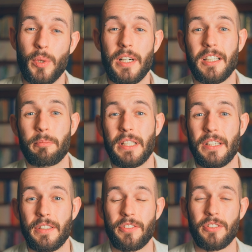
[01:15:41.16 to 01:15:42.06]
work
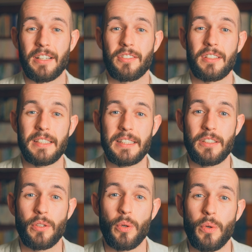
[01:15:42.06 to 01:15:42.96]
because you're actually
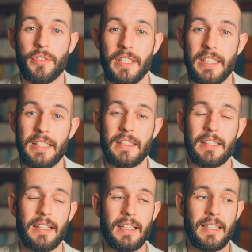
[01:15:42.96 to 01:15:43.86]
caught
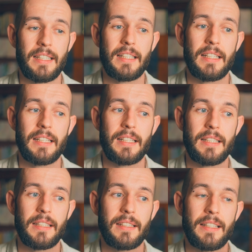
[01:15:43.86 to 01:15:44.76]
in,
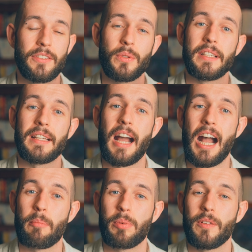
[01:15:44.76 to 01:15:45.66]
uh, let's call it an
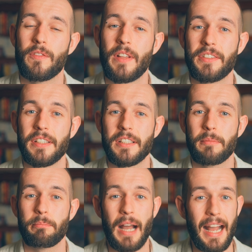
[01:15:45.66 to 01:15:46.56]

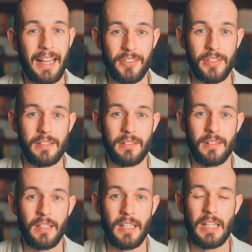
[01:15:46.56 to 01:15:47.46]
apathetic pattern,
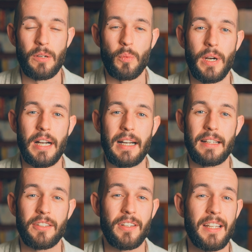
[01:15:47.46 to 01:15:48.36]
where
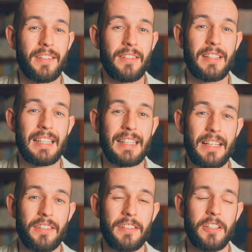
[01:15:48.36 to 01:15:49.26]
it's not necessarily
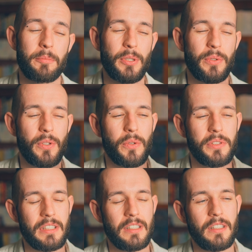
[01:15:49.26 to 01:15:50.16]
laziness, but you're
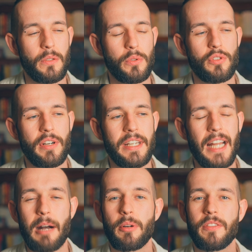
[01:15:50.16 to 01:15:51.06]
caught in a low-grade
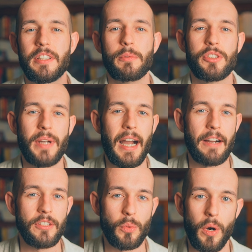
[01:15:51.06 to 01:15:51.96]
apathy which you
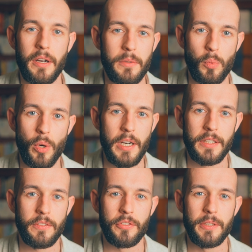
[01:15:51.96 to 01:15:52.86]
haven't quite
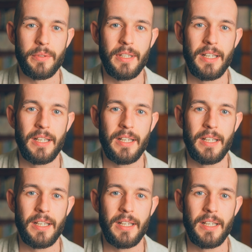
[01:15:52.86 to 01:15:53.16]
worked through.